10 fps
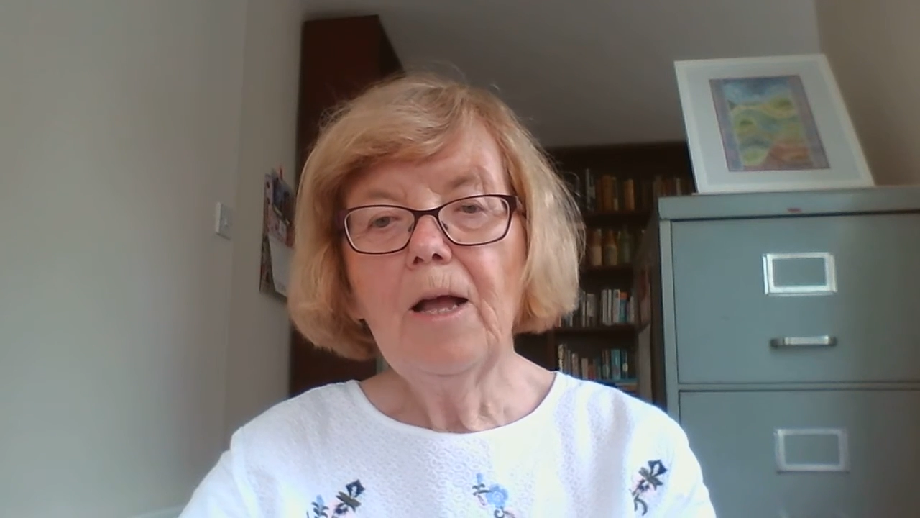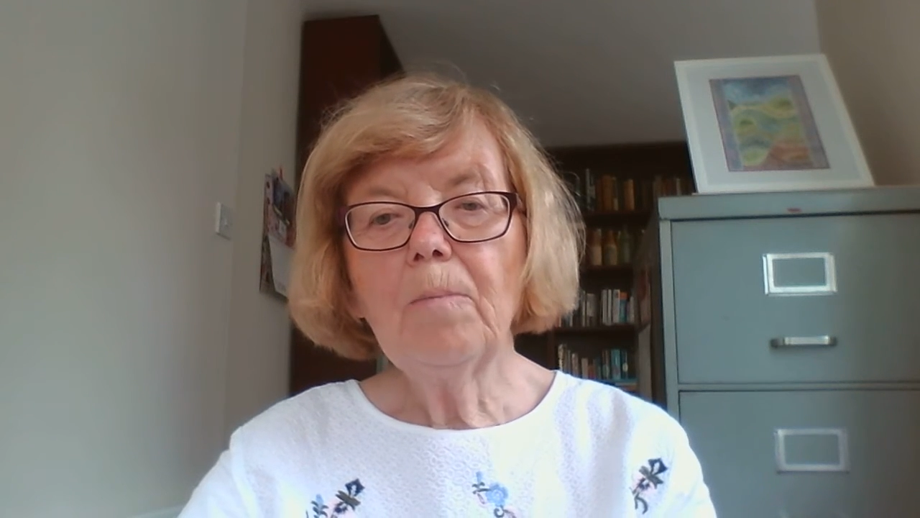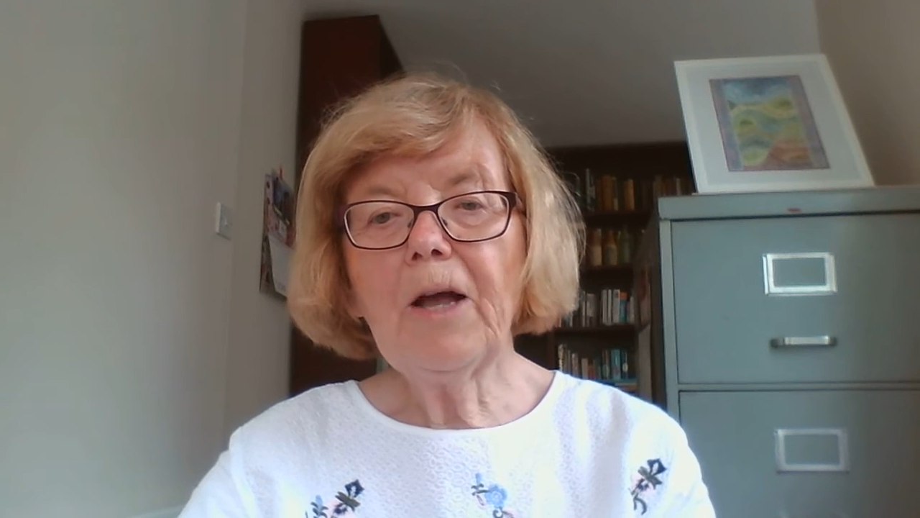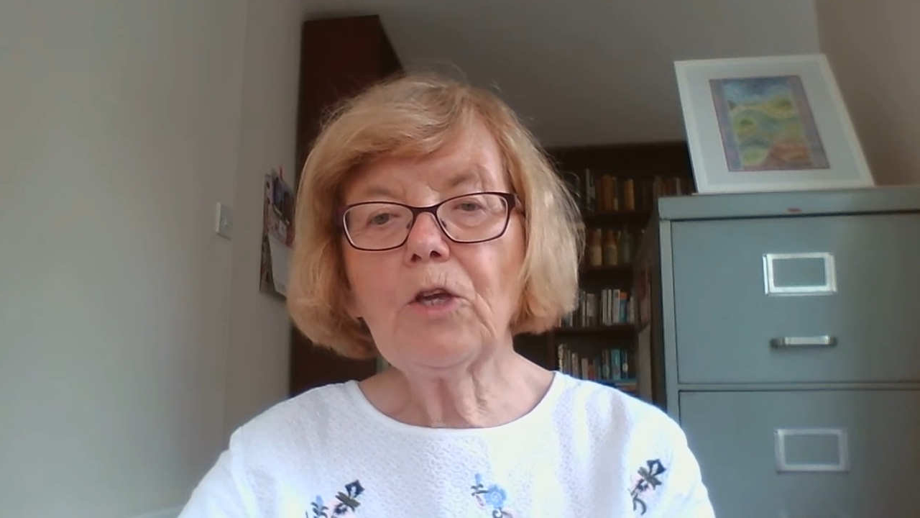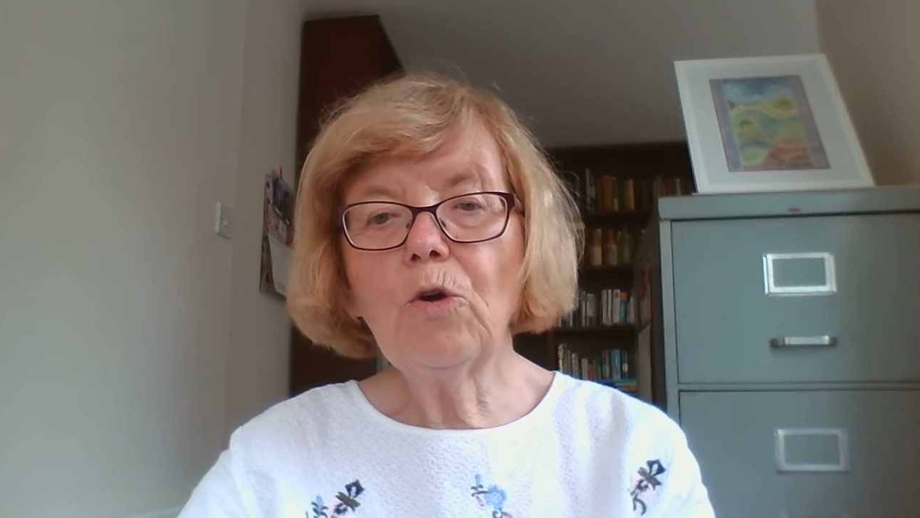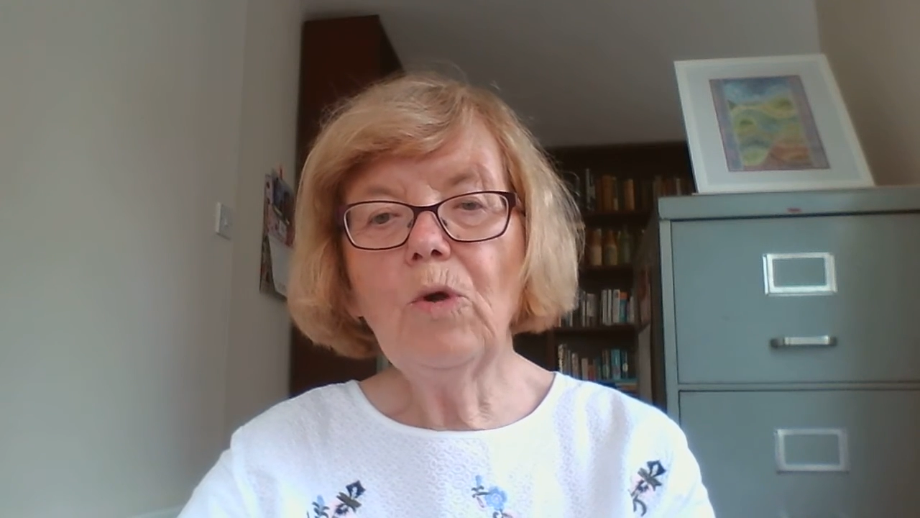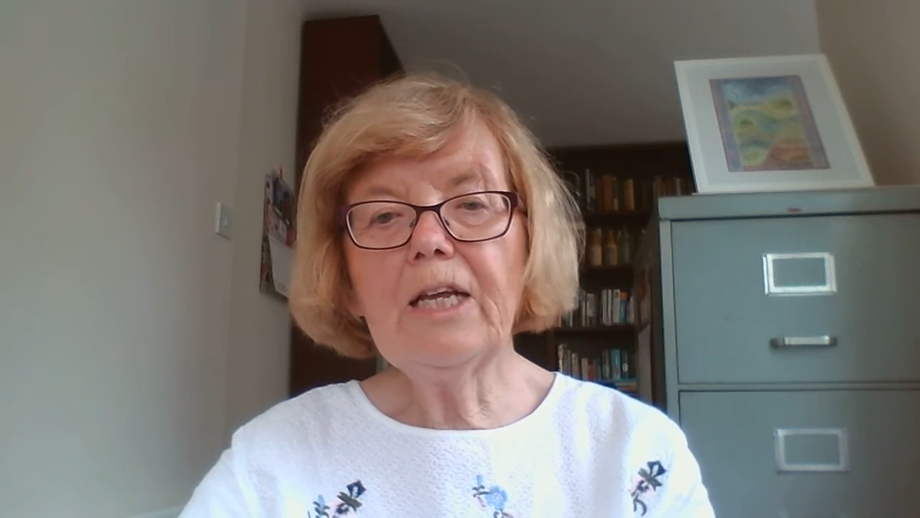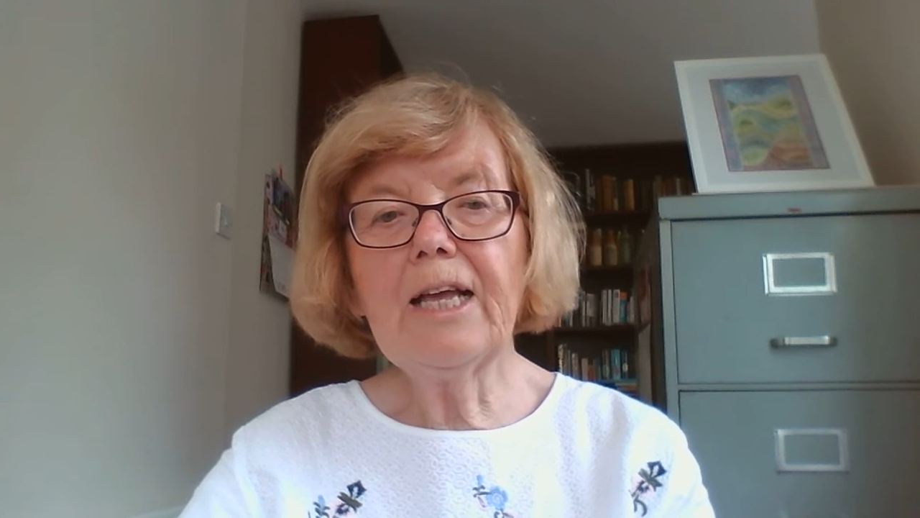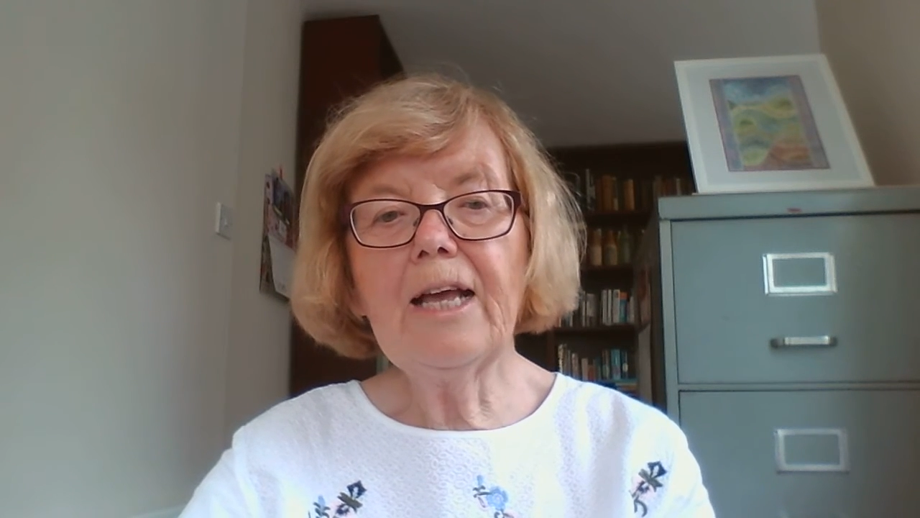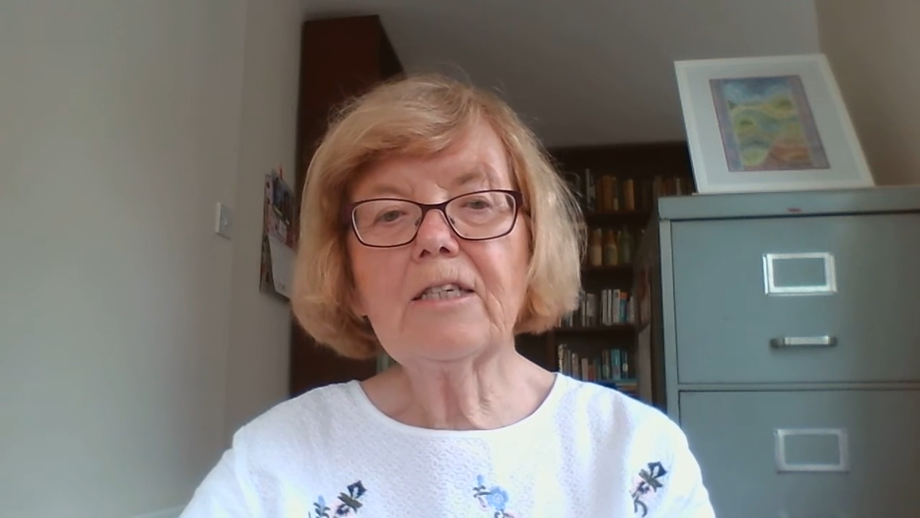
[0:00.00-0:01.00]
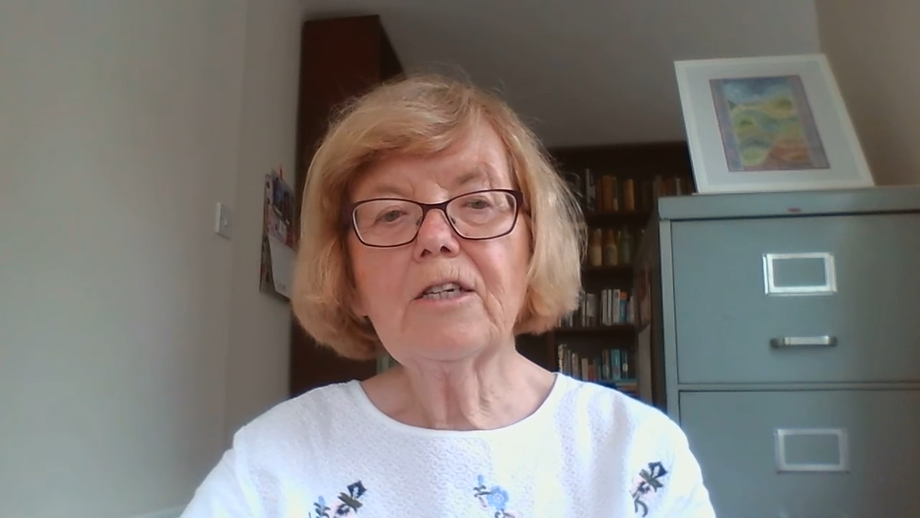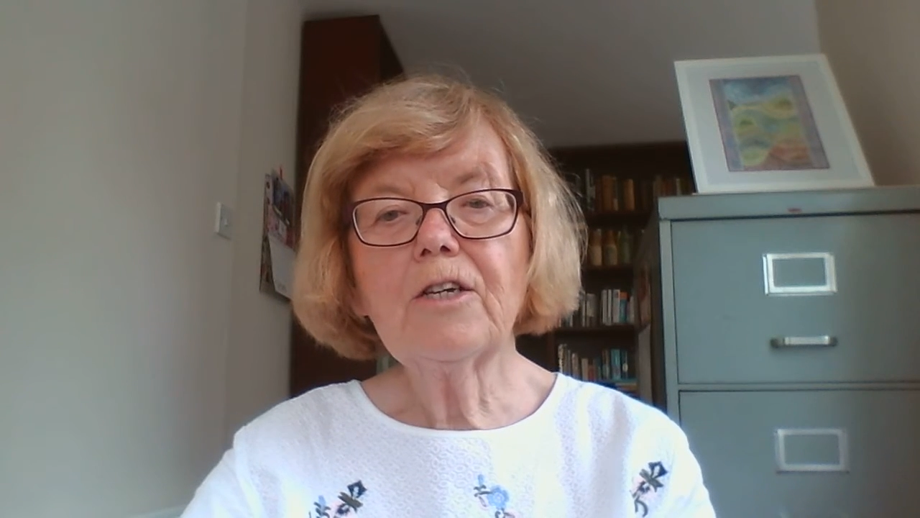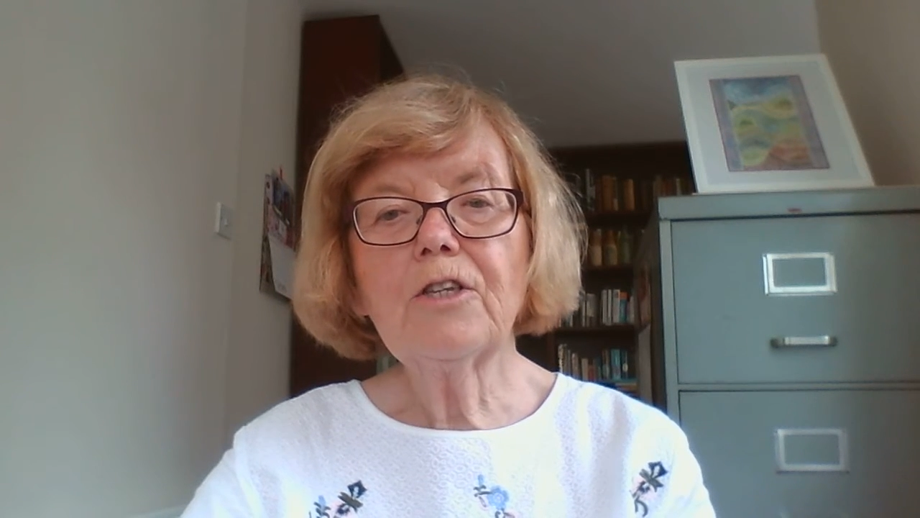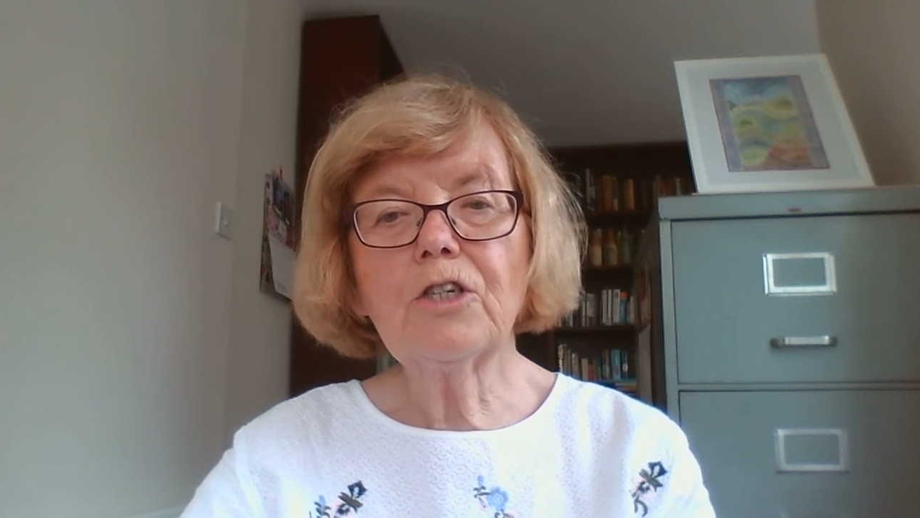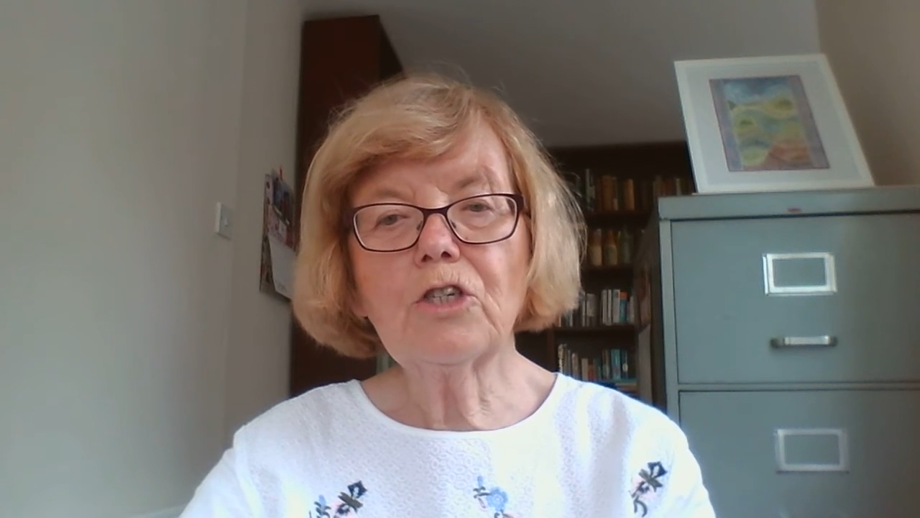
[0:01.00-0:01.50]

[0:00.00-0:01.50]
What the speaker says: by calling it the